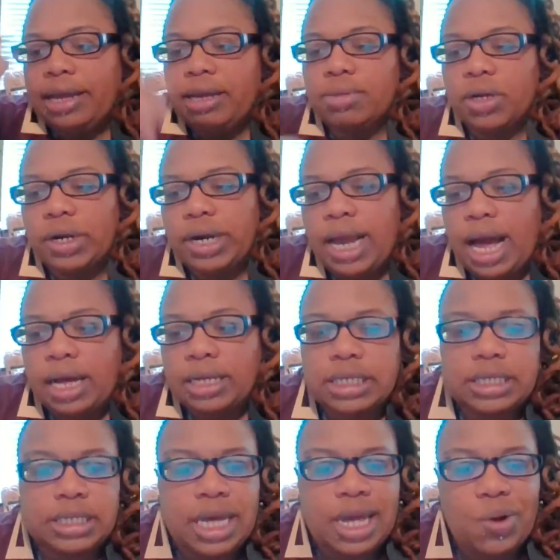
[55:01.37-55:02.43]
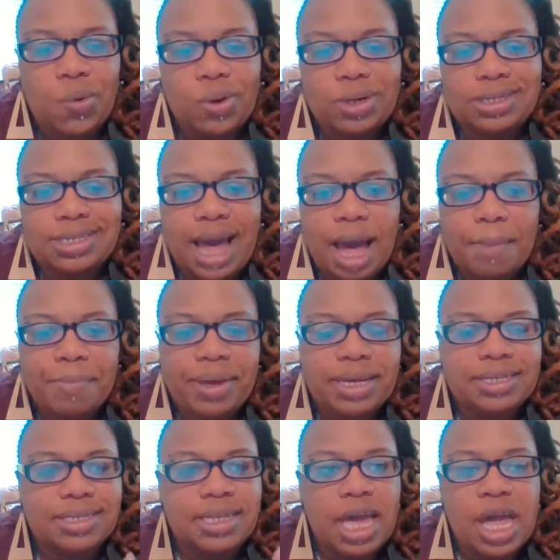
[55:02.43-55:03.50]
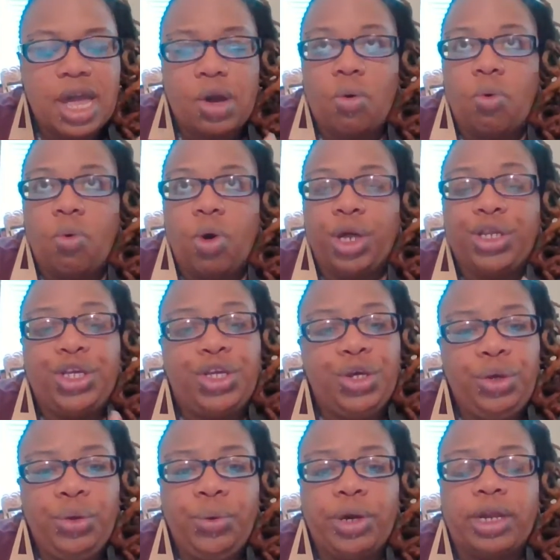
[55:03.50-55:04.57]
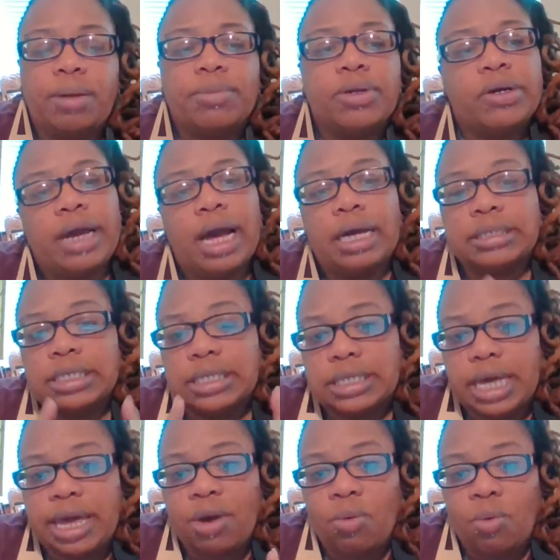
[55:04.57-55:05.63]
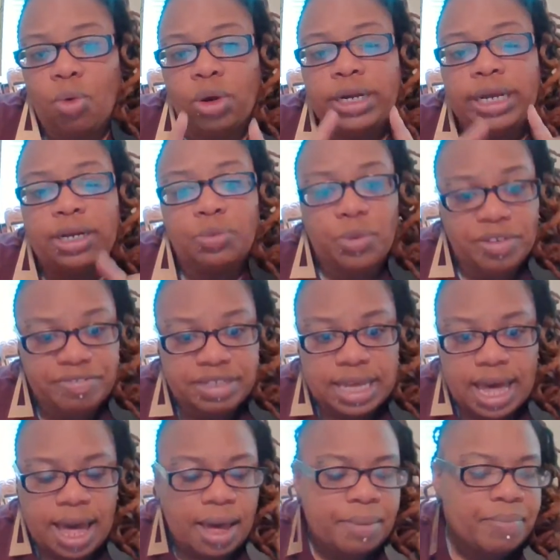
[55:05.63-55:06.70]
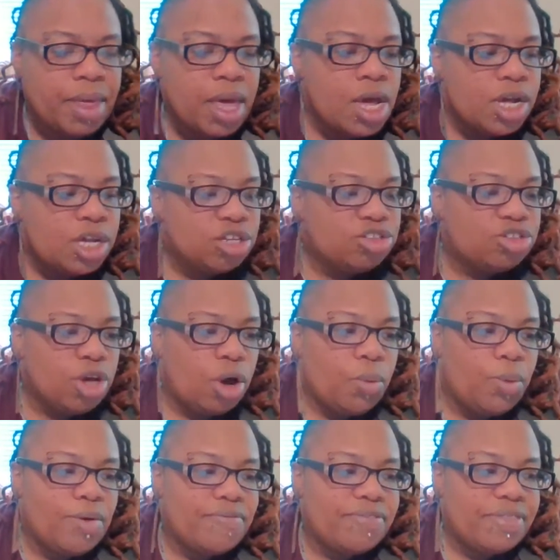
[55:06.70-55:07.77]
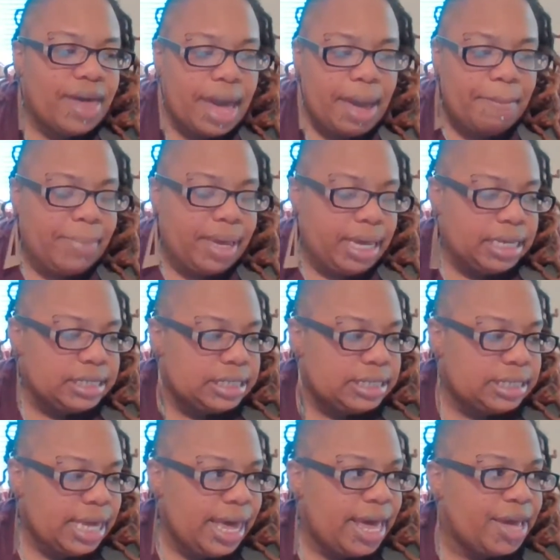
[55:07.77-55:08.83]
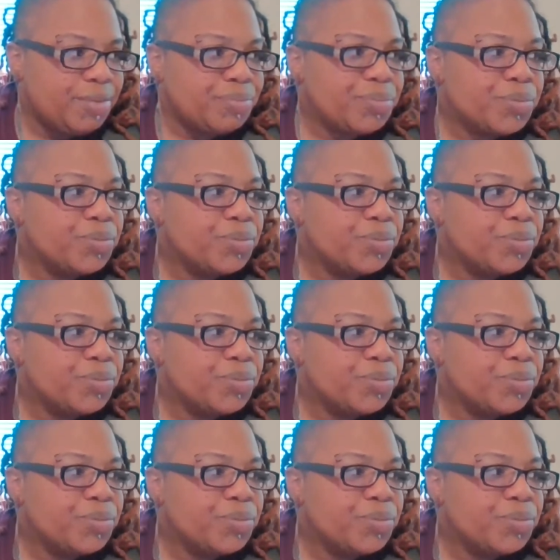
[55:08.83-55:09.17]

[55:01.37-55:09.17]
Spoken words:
I am learning how to stay on topic, stay on cue, and I'm learning how to stay on and with time. So, with that being said,